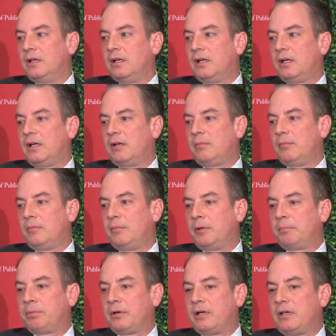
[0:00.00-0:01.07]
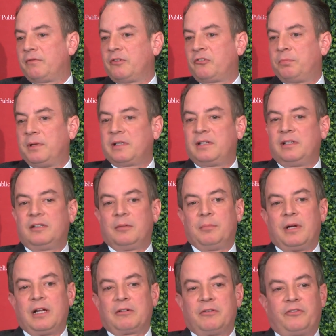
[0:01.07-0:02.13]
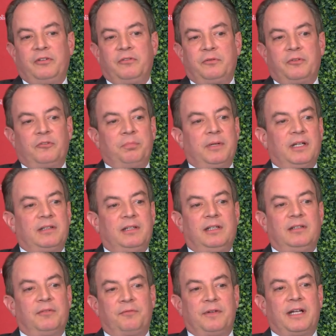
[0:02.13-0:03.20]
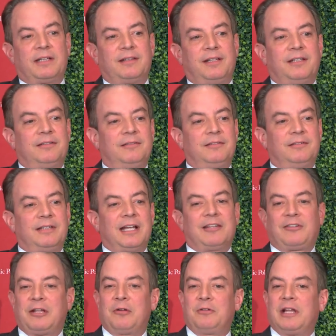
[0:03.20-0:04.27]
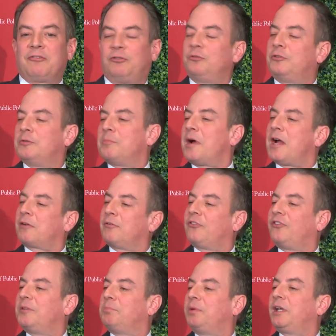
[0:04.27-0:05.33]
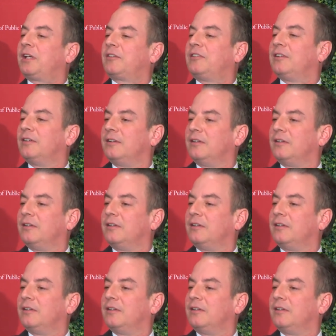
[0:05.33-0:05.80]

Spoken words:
But part of respecting democracy is respecting the fact that that's who democracy picked.